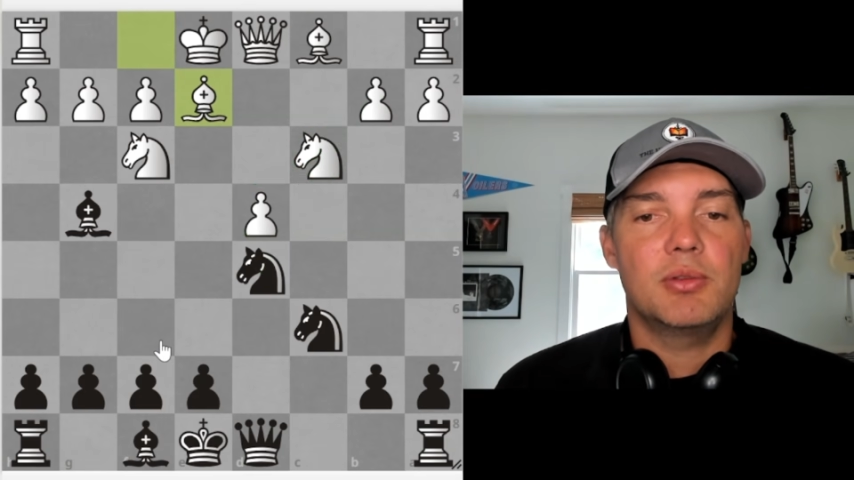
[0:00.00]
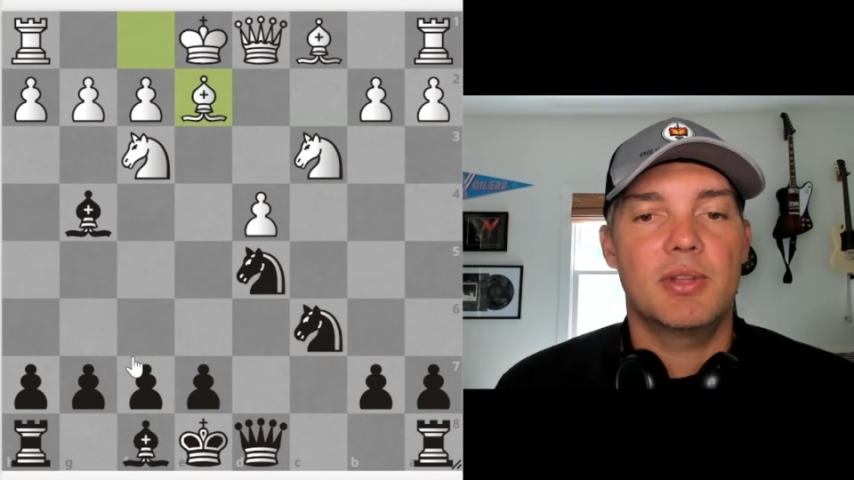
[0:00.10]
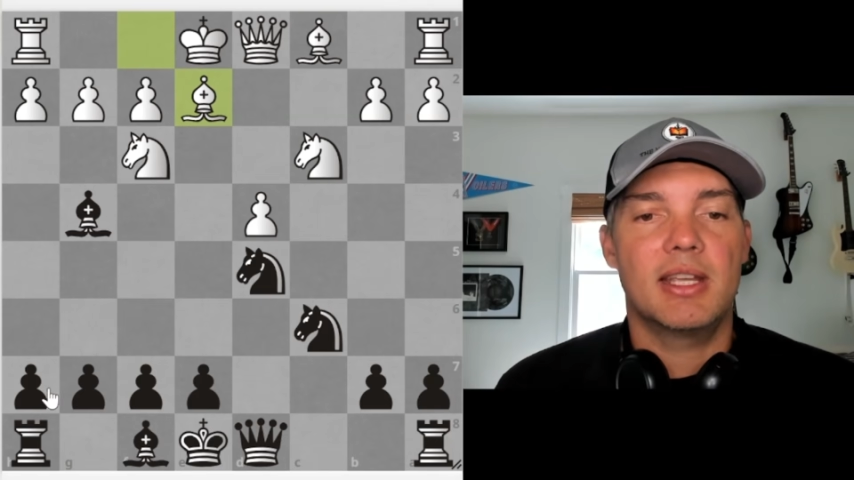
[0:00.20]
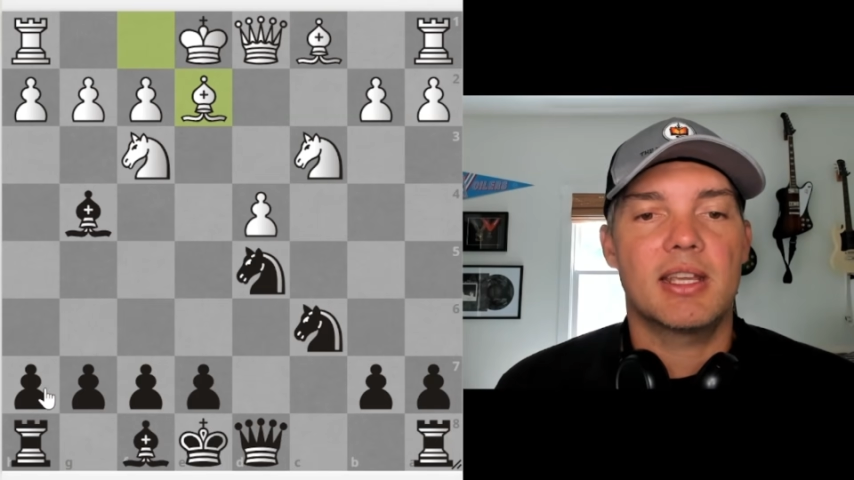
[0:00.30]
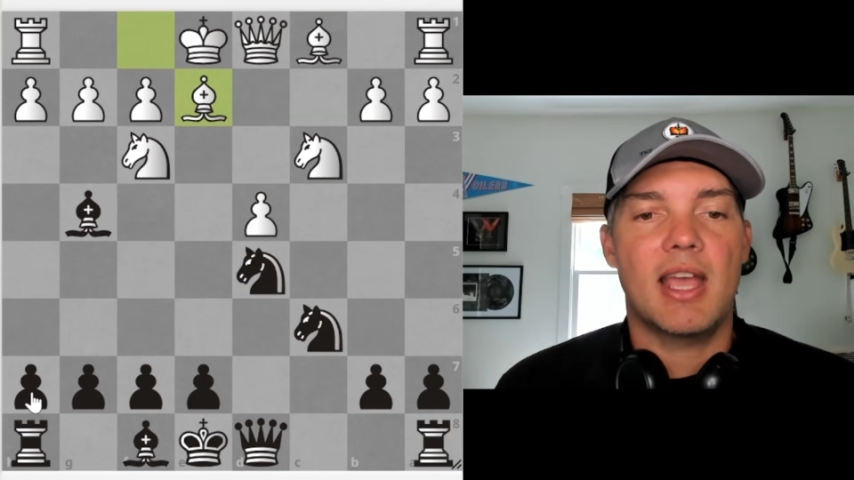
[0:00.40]

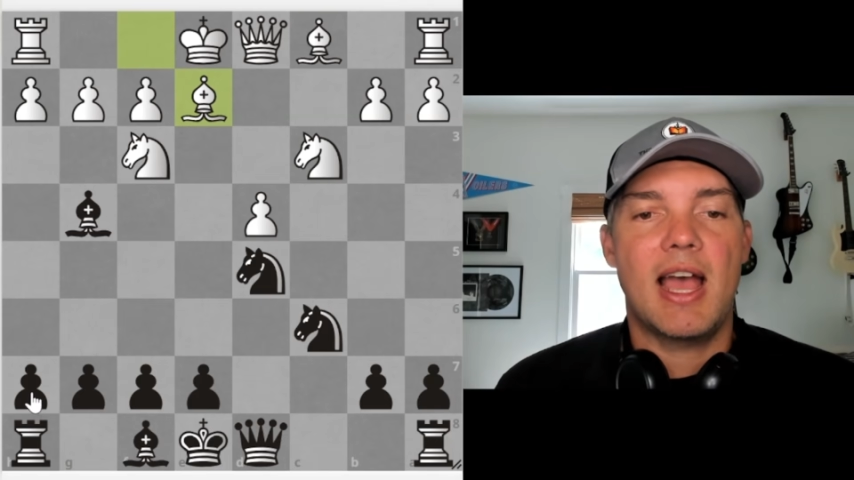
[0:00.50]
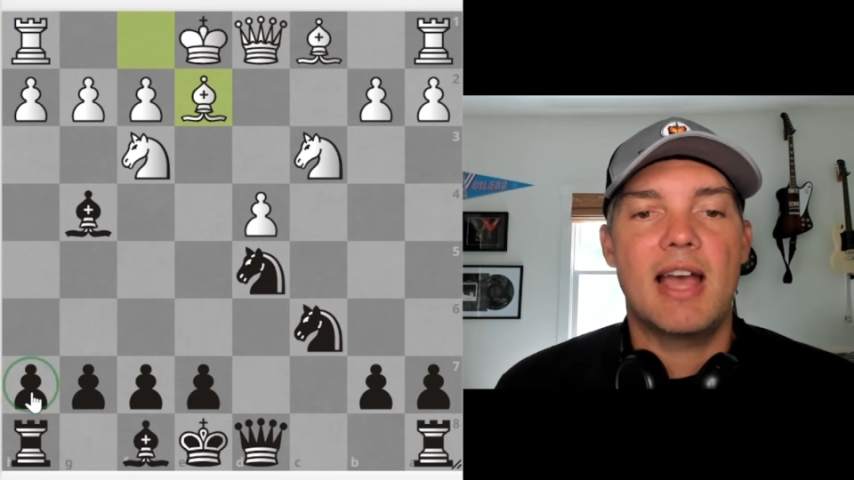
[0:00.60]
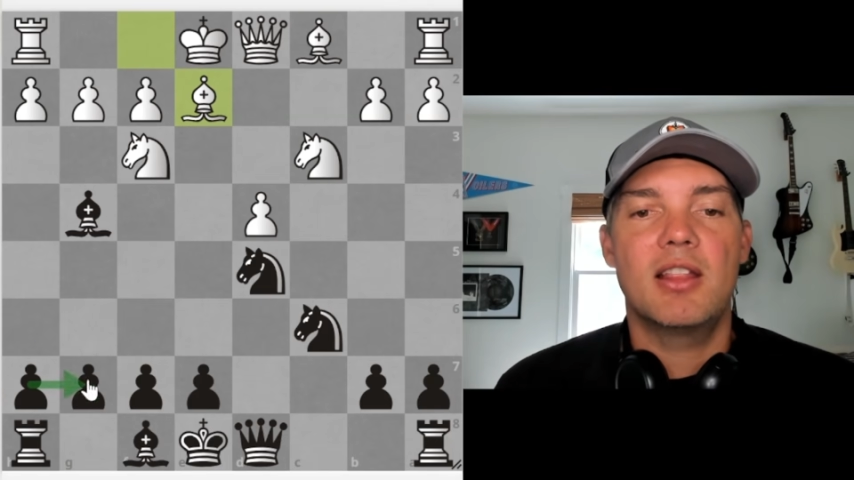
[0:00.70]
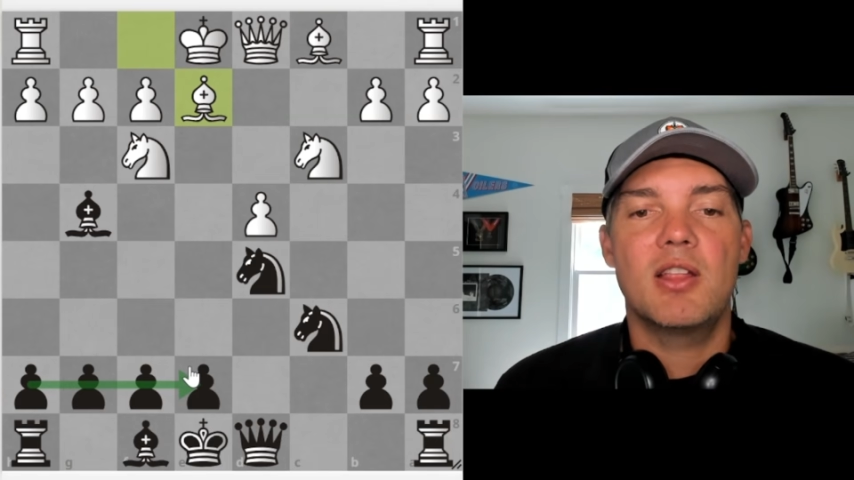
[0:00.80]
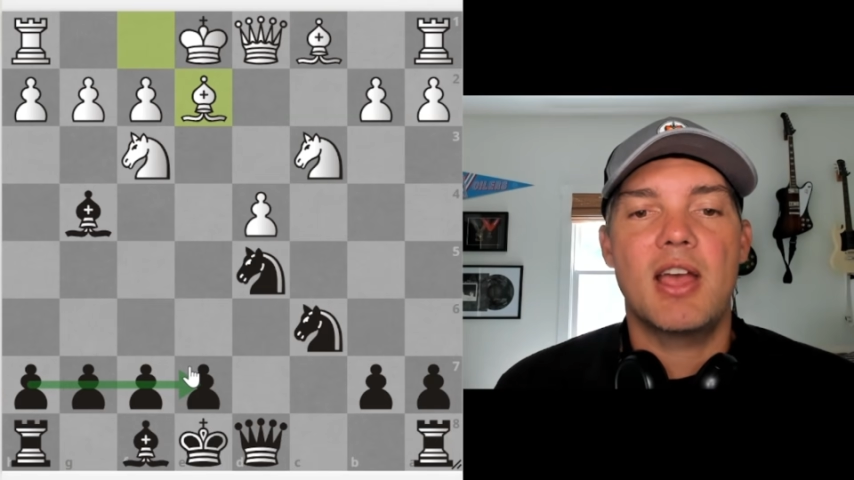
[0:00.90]
Like
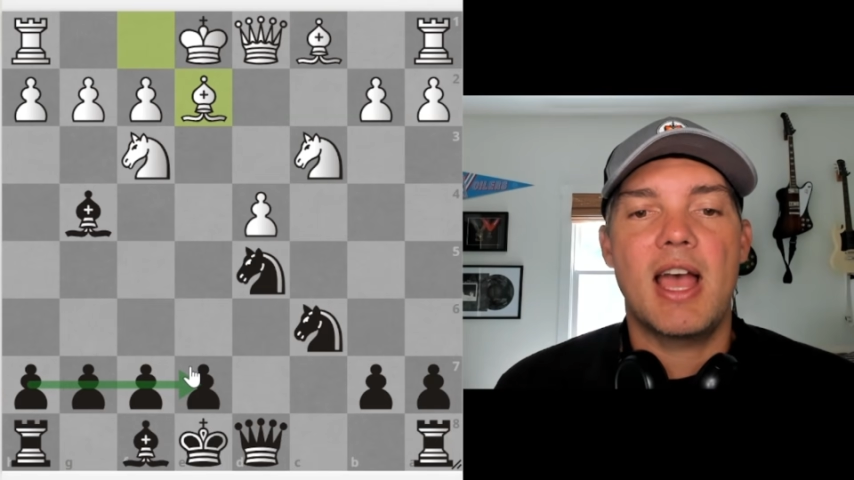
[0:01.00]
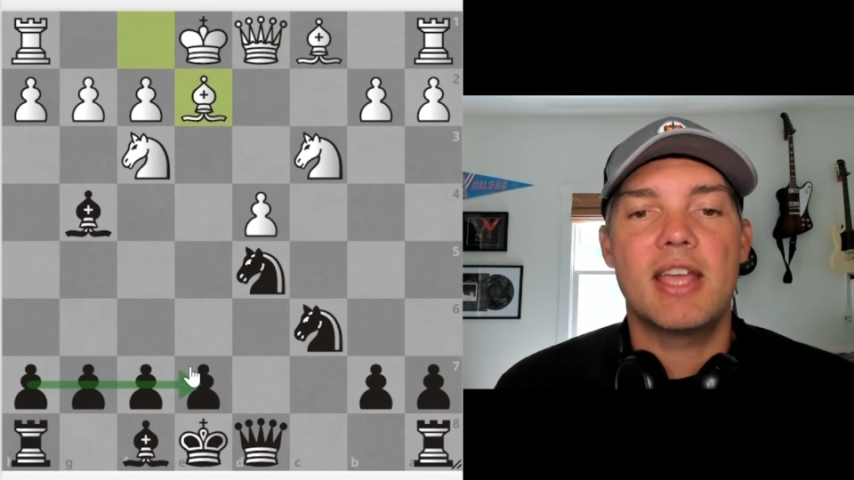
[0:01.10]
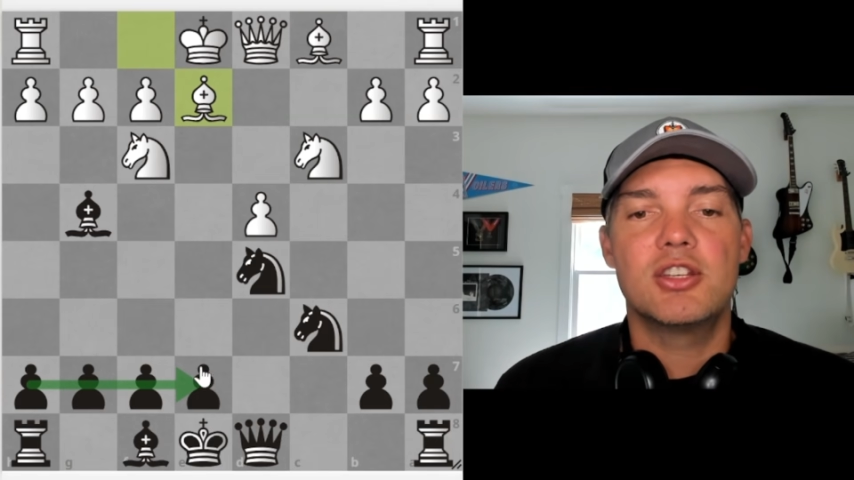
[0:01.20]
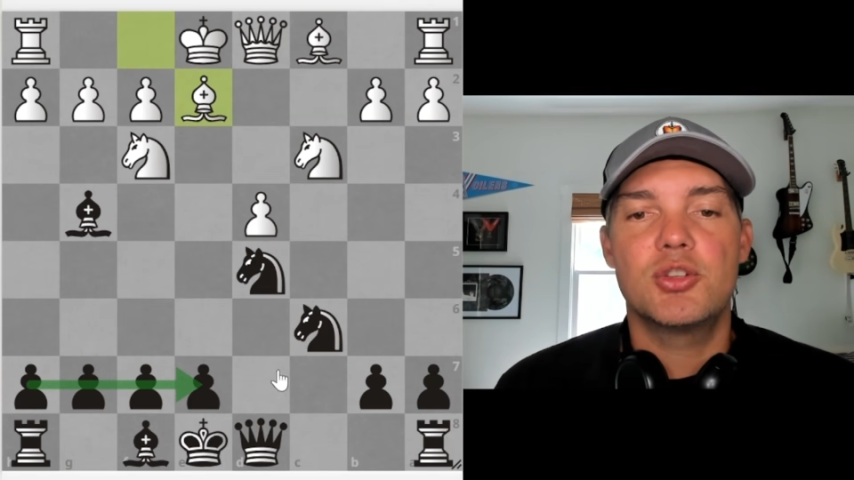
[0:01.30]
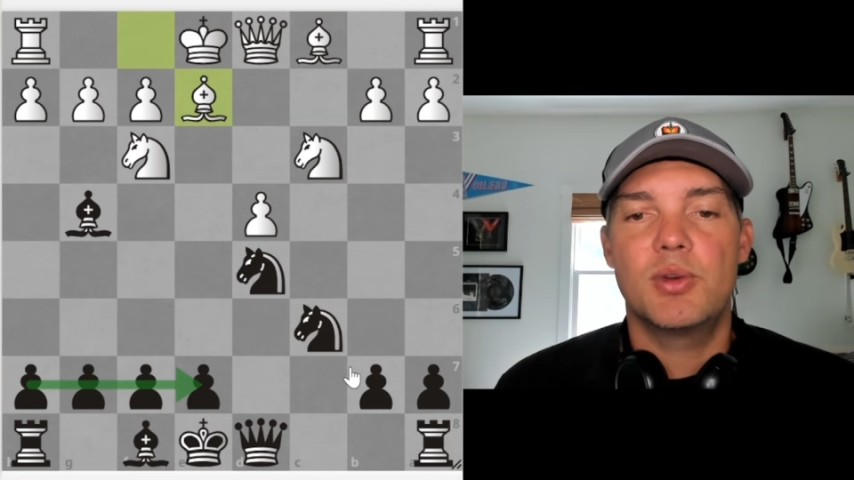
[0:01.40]
I
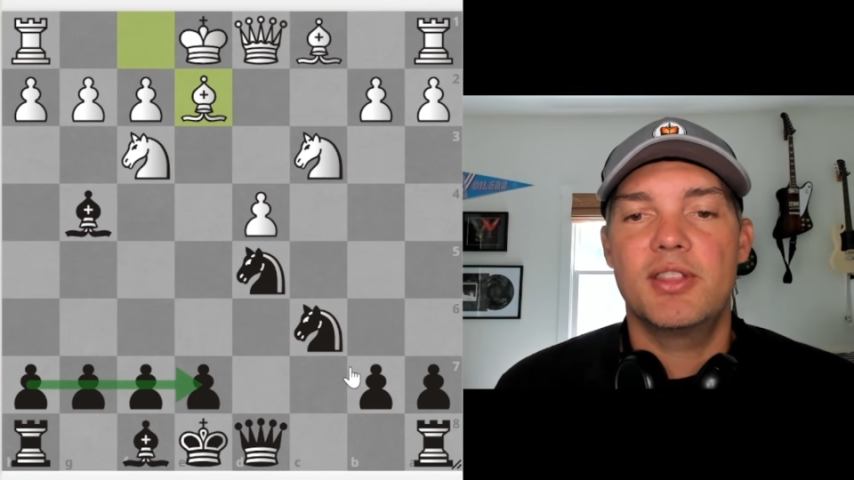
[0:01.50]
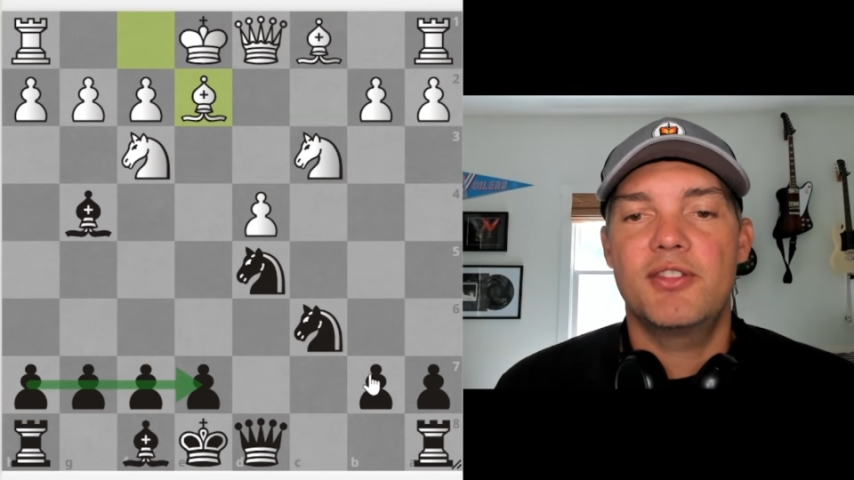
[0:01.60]
enjoy the